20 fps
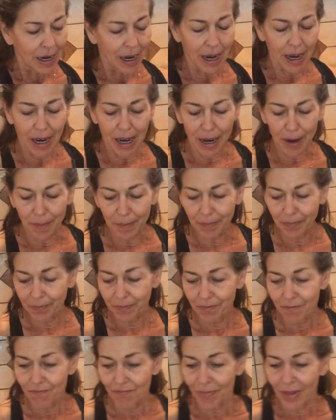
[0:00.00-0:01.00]
and
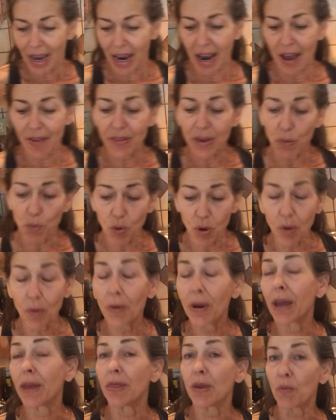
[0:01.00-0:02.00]
then
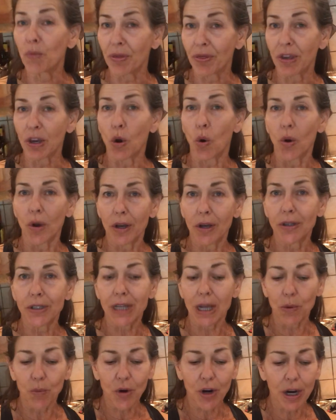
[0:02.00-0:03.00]
with the oils
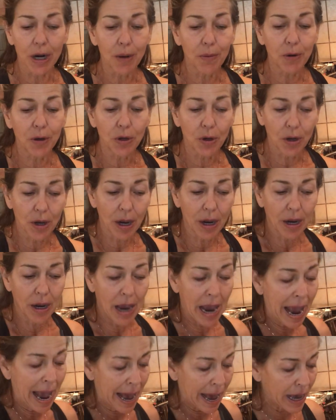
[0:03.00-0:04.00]
that we're going to
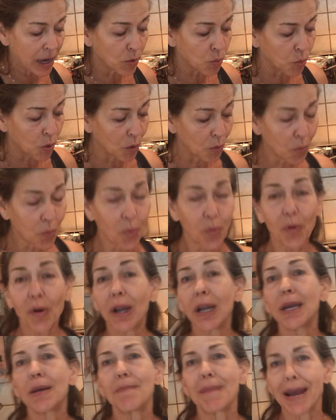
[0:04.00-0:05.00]
add, will
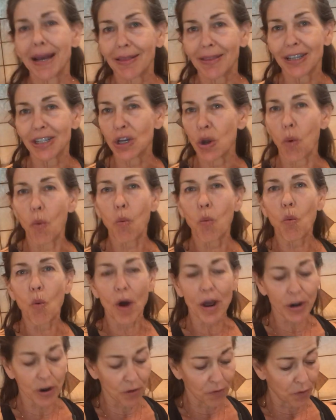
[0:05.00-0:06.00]
really make this a
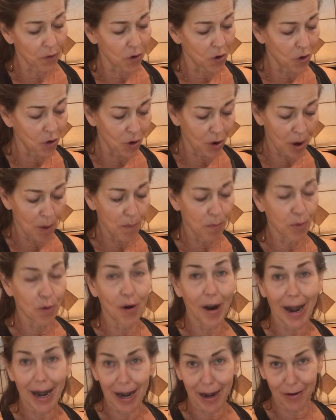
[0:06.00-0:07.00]
wonderful
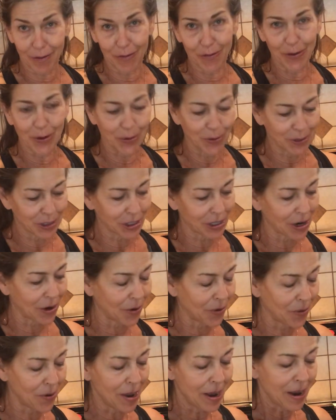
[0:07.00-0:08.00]
brain food.
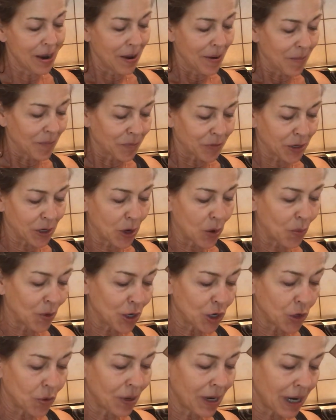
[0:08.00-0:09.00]
So, you know,
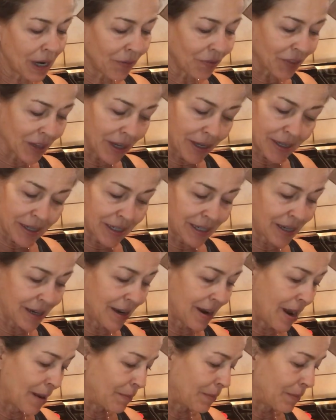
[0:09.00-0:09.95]
when you eat this,